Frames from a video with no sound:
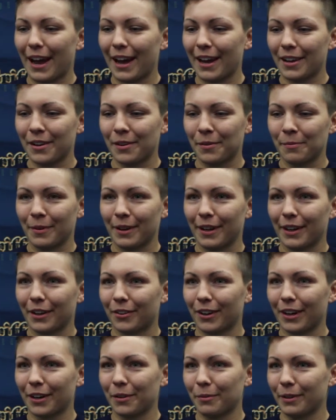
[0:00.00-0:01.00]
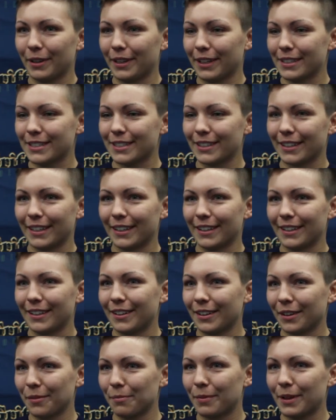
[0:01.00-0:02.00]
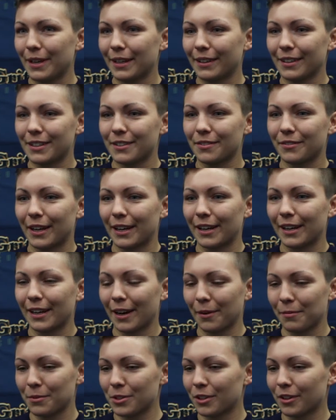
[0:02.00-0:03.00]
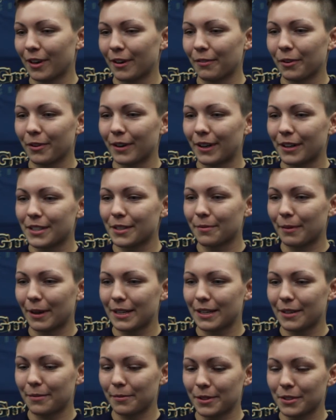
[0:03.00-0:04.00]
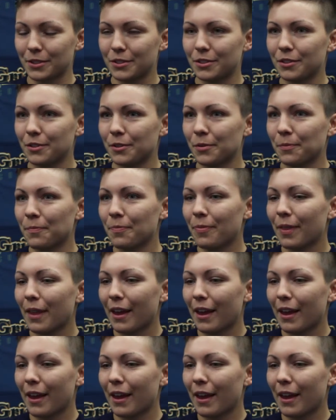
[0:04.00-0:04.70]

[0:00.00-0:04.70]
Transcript: I am incredibly excited to compete in this event, and I'm sure everyone else on my team is too.